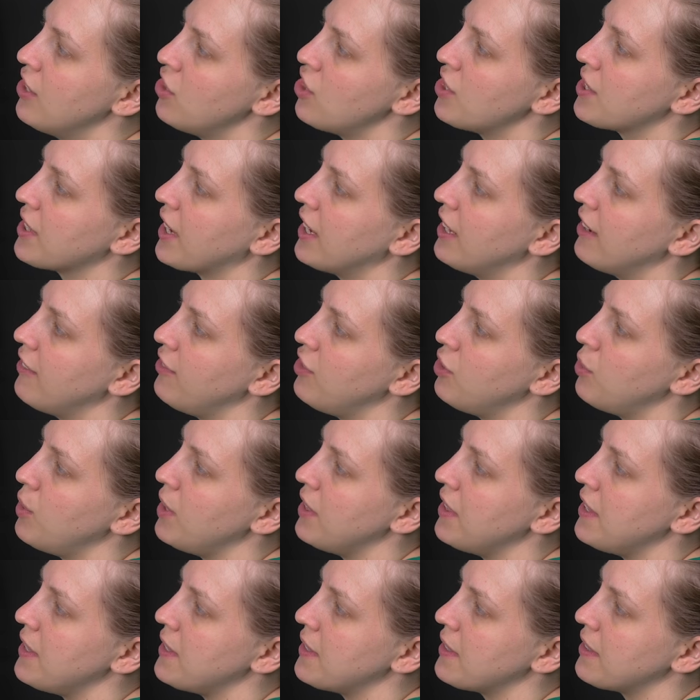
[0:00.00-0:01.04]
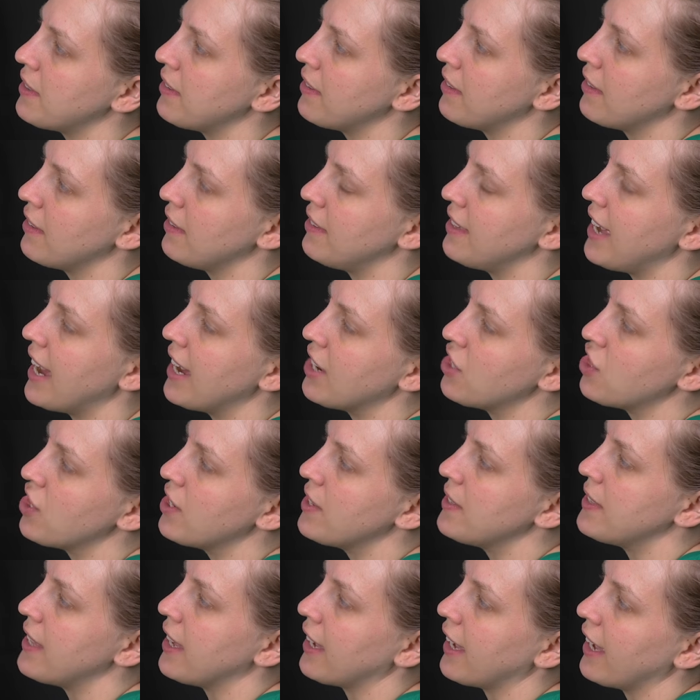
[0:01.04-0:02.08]
just kind of doing these
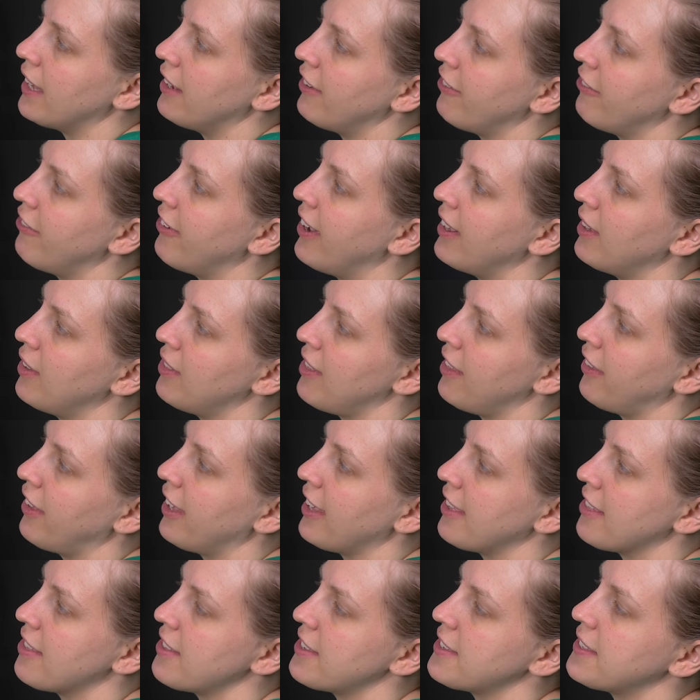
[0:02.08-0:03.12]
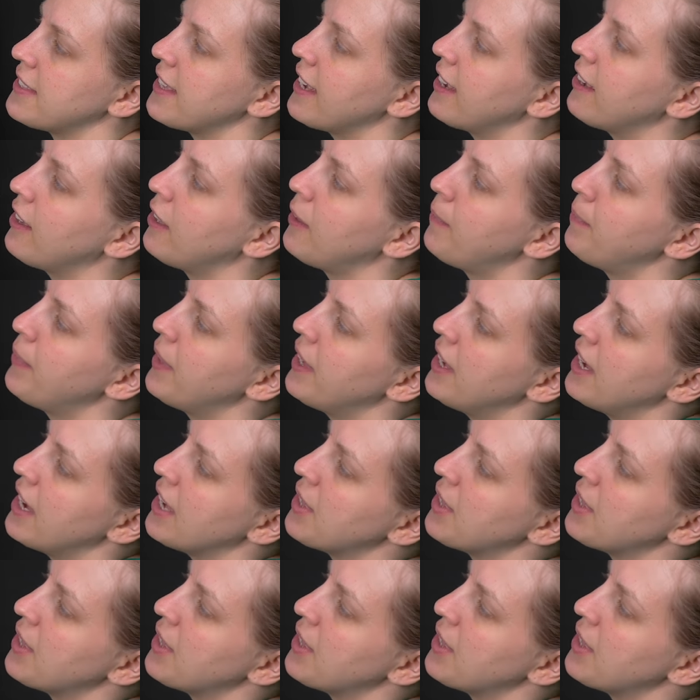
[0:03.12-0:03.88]
dashes that kind of follow the length of the sail.